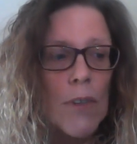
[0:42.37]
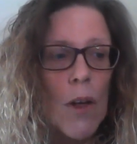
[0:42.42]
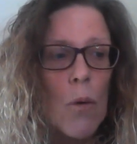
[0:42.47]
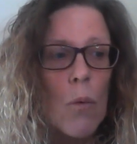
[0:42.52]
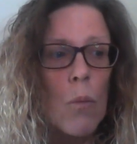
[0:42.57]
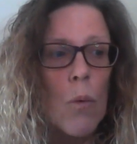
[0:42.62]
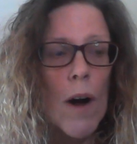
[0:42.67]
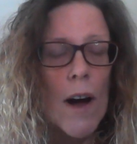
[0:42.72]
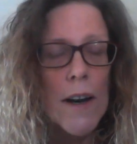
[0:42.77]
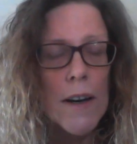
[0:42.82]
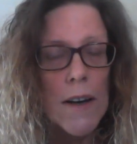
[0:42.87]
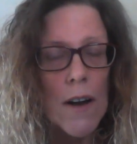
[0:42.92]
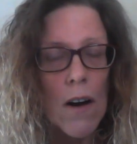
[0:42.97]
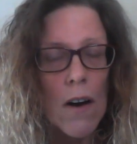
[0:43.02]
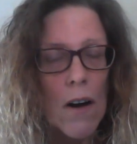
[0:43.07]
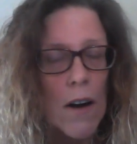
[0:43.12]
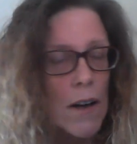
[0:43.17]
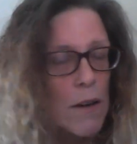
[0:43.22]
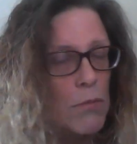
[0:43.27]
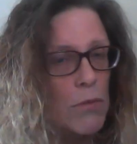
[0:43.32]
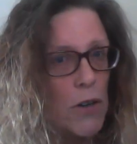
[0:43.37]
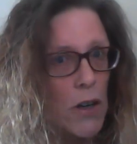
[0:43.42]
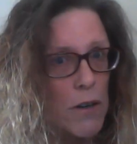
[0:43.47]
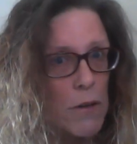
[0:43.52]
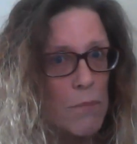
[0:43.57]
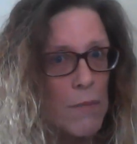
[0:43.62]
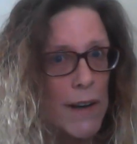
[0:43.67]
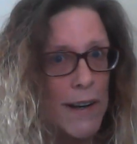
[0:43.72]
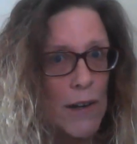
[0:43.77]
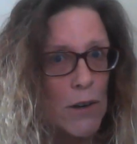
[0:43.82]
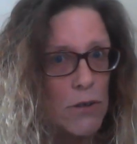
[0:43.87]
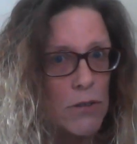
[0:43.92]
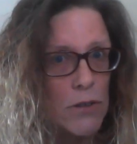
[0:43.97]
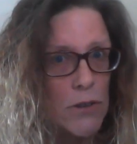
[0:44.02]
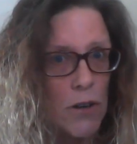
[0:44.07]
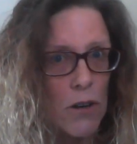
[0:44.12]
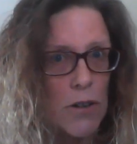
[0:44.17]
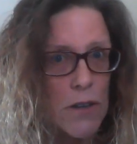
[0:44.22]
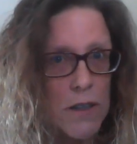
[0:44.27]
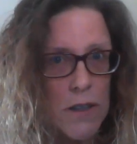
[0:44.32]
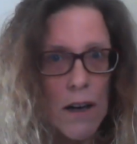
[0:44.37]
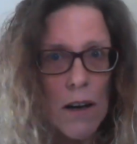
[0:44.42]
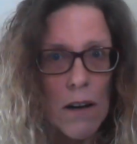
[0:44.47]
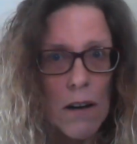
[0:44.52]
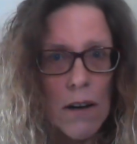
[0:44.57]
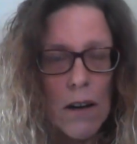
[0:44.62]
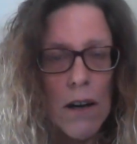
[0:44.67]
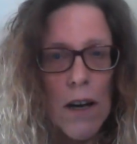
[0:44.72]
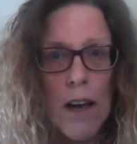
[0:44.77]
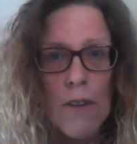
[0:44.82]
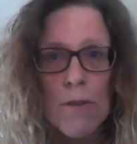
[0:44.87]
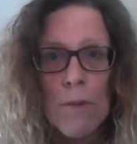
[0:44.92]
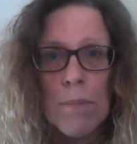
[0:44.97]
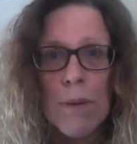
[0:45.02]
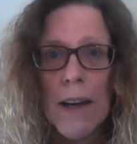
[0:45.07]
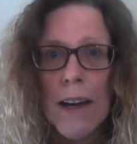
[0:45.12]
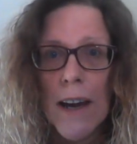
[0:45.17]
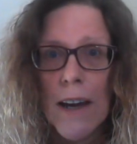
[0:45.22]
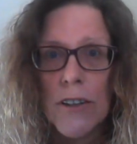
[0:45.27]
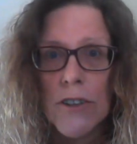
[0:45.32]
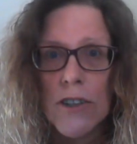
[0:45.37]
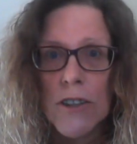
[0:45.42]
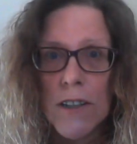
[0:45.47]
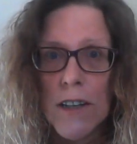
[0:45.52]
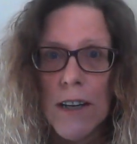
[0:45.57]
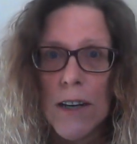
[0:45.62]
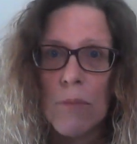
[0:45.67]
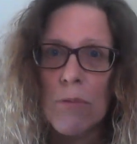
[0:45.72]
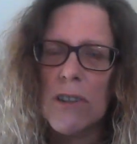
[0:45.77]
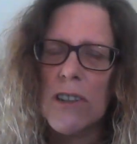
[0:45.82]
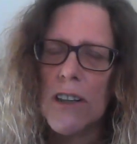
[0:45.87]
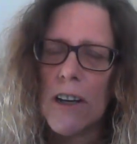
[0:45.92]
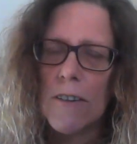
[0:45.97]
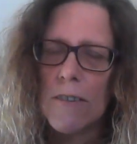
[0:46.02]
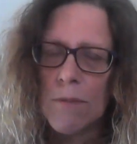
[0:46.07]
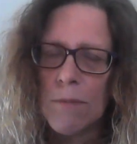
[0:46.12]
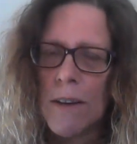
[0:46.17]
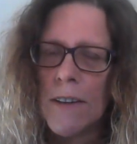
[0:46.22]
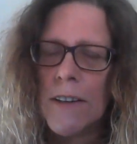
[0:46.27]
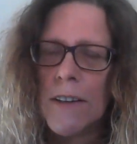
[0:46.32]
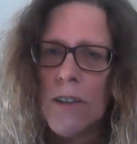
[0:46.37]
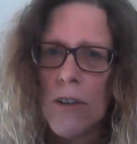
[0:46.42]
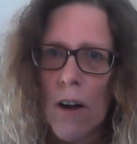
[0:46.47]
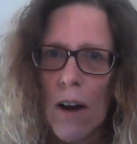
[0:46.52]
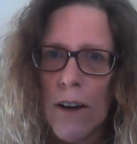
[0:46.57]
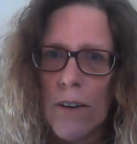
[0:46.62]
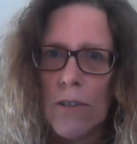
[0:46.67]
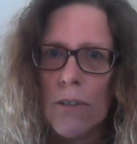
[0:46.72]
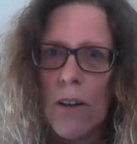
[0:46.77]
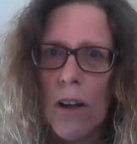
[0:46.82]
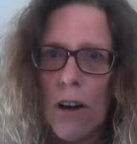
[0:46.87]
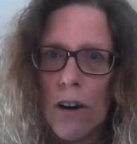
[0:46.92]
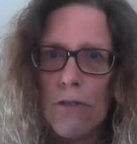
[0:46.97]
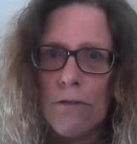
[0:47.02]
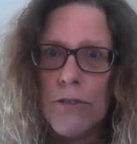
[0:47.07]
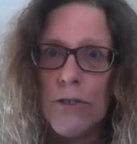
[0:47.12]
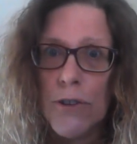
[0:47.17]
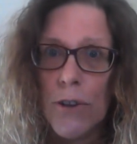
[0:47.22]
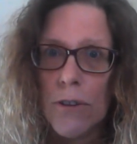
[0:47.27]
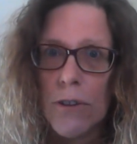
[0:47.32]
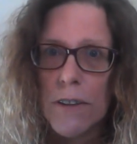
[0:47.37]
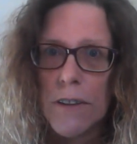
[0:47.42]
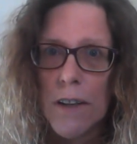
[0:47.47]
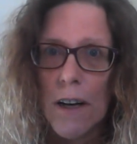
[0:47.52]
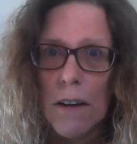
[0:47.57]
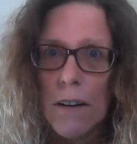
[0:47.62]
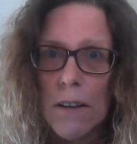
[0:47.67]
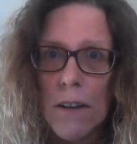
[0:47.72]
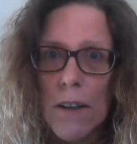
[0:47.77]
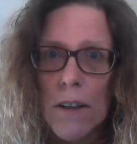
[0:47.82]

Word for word: One, I am not a medical doctor. I have a PhD, which gives me the title of doctor.